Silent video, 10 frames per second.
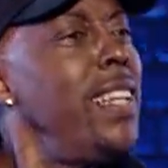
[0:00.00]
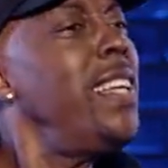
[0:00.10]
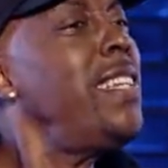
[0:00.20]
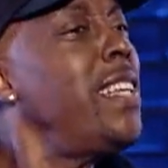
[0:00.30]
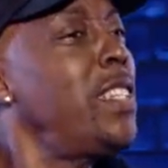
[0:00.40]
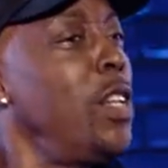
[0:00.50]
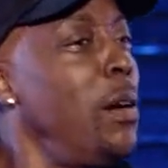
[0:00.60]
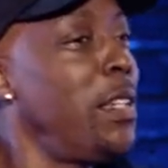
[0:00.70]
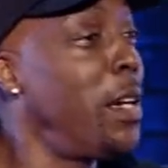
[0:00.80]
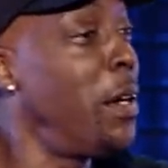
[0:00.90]
this is the,
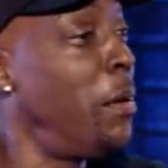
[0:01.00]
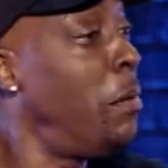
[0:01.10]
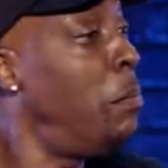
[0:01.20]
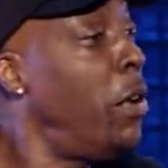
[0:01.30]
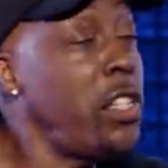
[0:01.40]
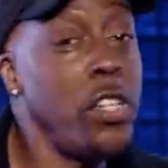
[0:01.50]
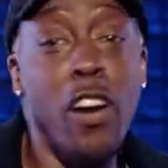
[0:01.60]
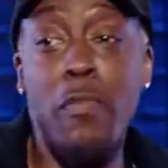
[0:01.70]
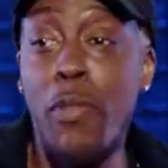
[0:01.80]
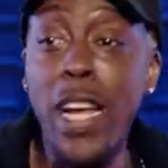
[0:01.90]
the butcher
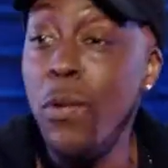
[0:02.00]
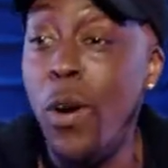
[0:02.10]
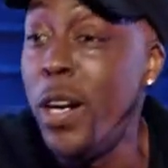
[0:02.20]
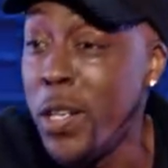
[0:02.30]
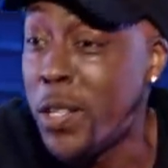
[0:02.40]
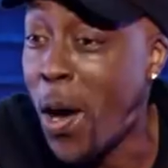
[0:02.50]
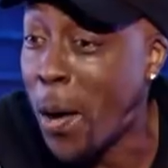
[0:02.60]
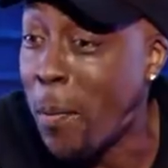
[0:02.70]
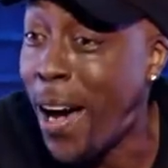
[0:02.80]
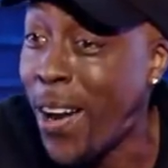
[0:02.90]
of Brentwood you're
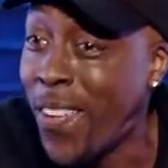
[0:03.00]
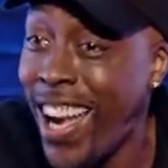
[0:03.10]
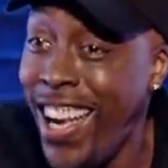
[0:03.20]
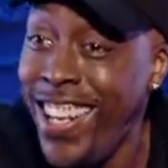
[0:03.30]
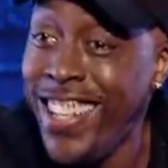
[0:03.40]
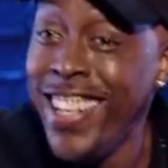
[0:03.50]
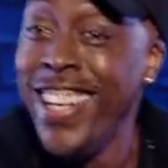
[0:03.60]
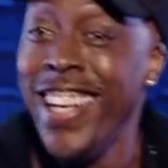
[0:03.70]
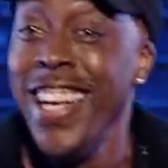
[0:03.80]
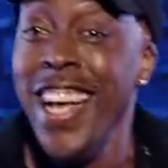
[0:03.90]
talking about, okay?
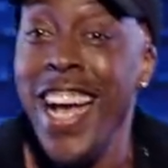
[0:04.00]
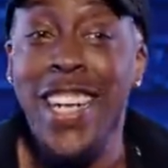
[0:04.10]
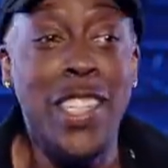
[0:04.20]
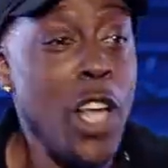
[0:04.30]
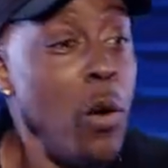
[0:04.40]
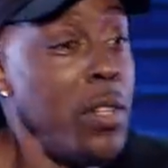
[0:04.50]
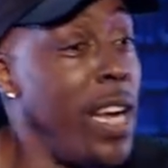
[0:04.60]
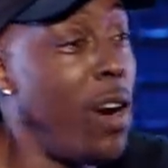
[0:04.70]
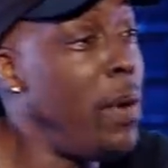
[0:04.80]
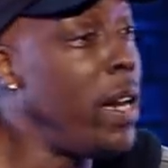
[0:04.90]
Don't
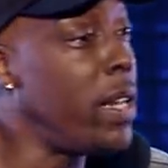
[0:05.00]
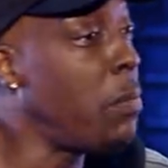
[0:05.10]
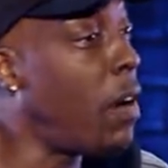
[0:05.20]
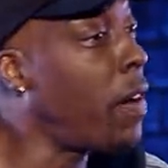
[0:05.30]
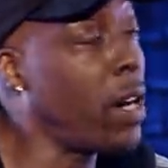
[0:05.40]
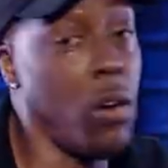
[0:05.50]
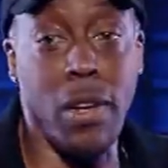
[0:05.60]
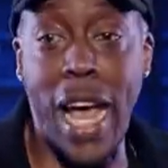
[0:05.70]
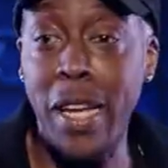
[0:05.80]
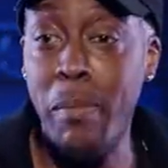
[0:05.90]
tell me this motherfucker don't
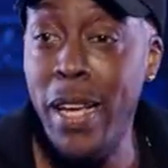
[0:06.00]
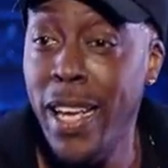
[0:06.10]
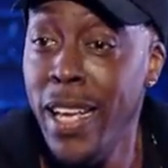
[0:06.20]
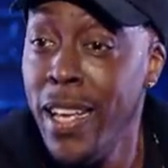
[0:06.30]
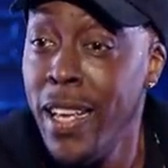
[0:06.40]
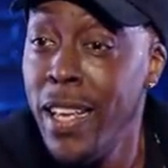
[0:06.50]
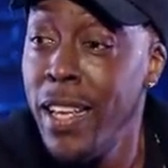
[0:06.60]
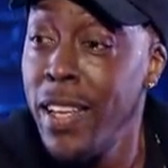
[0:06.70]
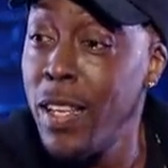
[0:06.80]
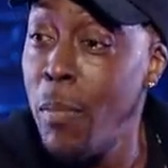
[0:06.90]
like me.
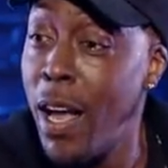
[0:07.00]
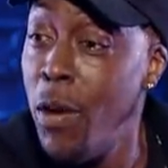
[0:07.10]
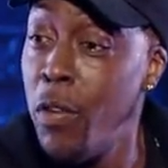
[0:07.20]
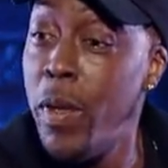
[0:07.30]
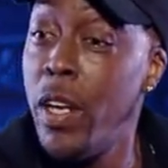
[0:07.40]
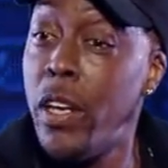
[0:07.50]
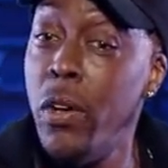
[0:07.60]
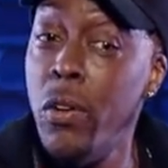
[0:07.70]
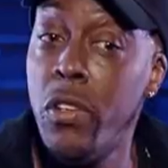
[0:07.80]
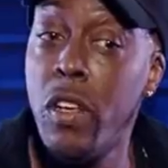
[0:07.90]
Somebody who's been
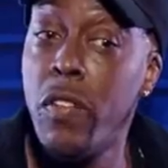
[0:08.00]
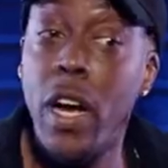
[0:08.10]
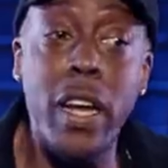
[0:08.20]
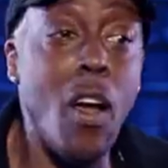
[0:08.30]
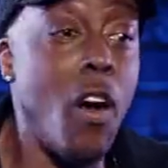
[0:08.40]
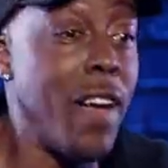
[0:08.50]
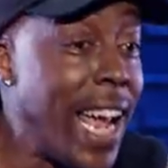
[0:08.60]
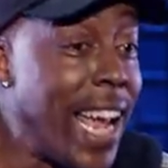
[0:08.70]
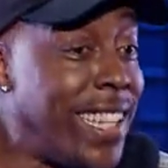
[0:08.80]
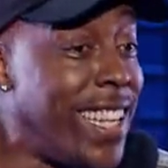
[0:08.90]
accused of cutting off
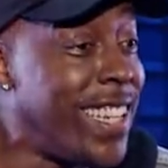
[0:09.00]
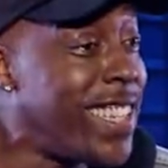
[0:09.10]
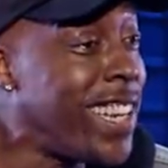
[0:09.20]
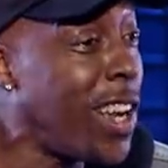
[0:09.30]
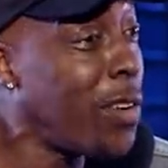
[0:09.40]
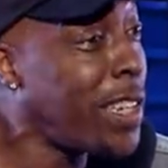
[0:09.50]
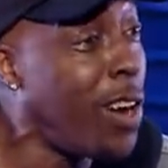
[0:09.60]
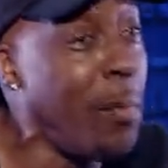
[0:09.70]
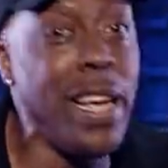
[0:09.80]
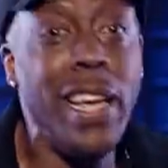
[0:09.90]
heads and shit, don't
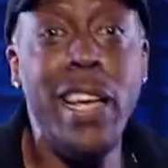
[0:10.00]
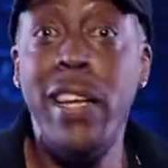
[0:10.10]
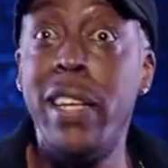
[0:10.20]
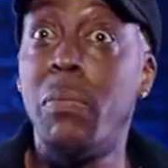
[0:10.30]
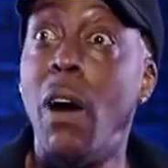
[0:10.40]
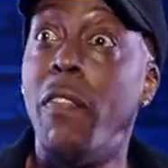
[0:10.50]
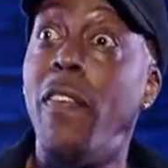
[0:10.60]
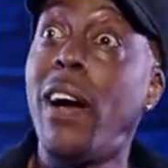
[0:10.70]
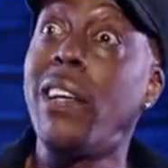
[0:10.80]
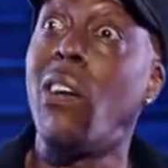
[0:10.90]
tell me this
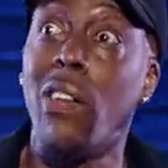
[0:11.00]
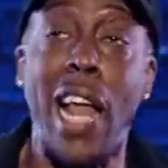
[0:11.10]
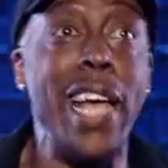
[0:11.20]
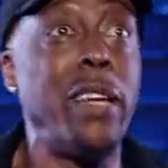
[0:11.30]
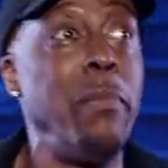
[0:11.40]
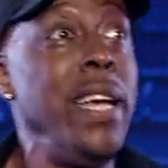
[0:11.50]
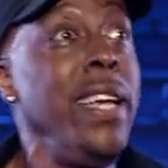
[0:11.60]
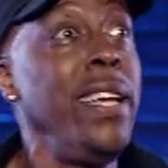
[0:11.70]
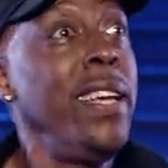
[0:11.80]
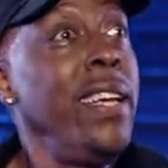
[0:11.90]
motherfucker don't like me.
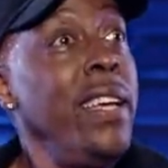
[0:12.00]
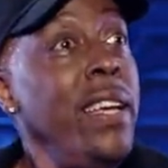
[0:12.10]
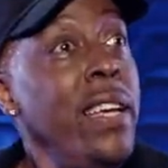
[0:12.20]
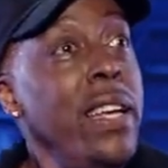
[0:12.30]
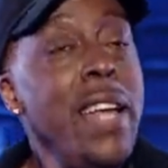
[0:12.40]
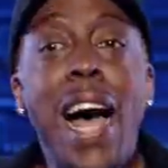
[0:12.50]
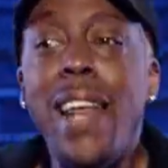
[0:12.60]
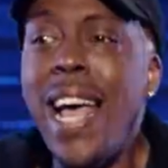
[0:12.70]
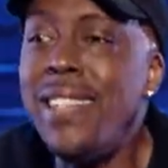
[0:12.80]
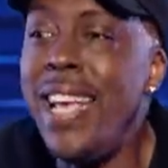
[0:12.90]
Nah,
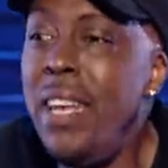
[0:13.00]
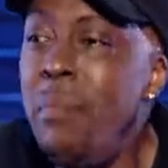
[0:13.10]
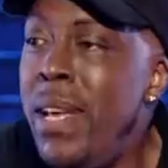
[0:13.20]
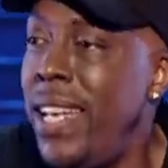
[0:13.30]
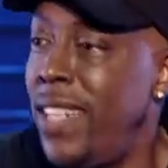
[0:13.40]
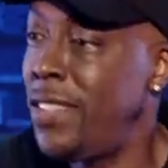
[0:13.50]
that's in me.